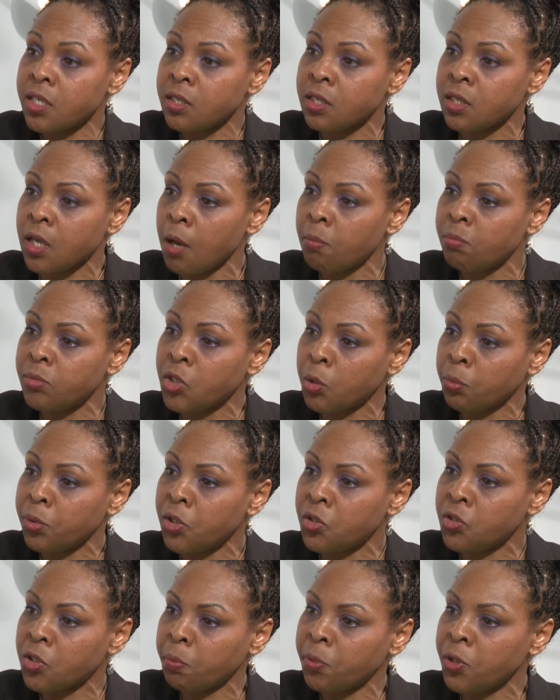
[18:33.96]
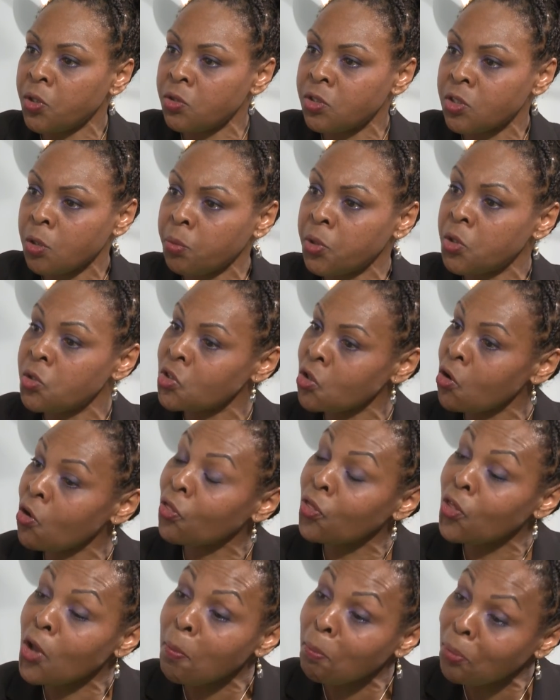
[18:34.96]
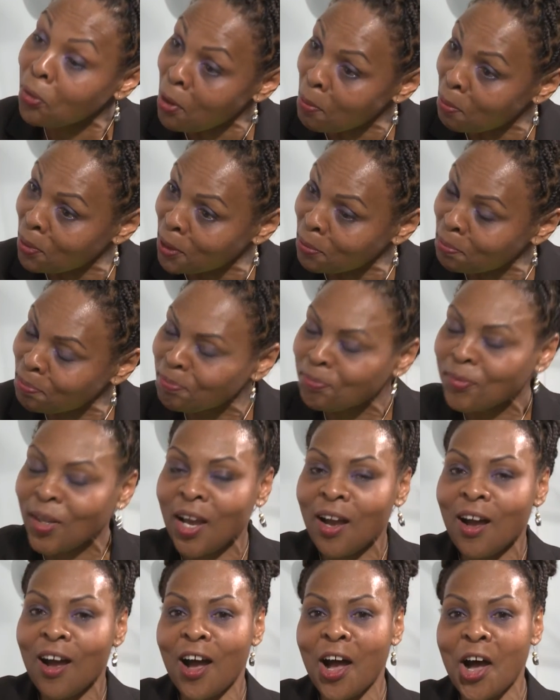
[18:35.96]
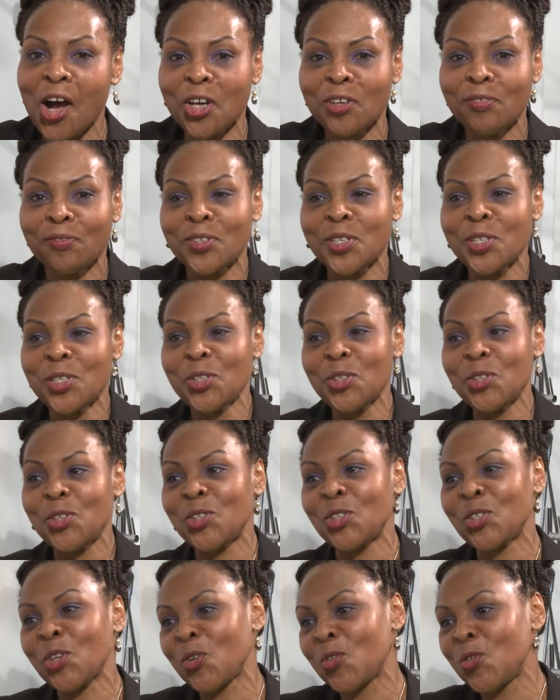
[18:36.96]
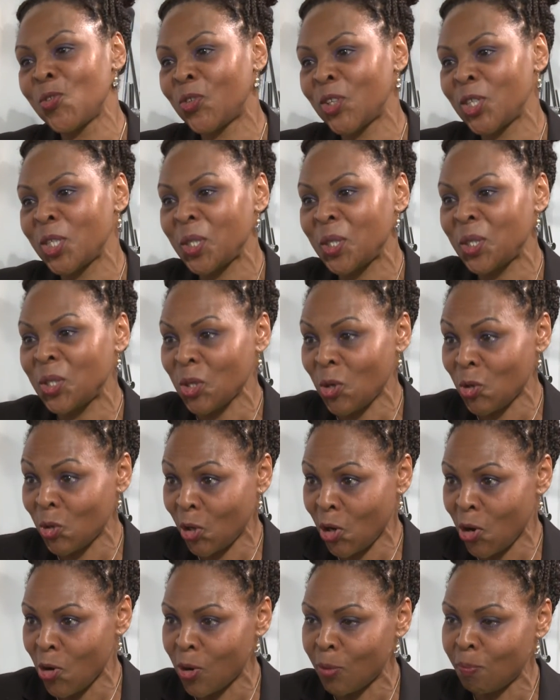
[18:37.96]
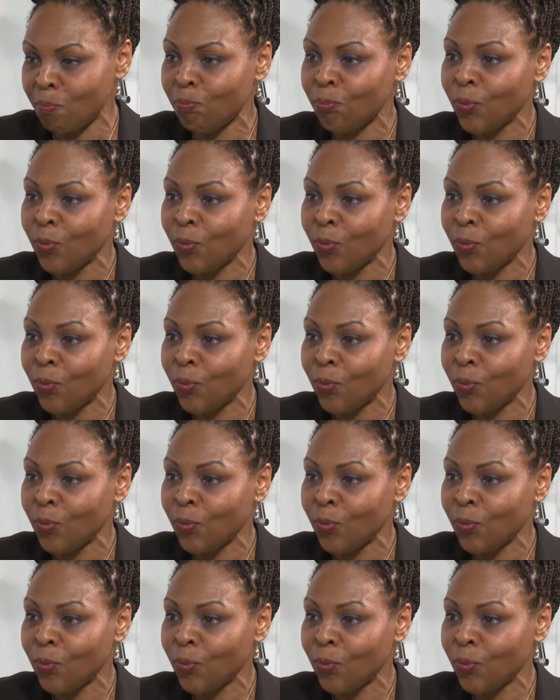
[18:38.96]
is um, w w w dot the problem hyphen solver dot com.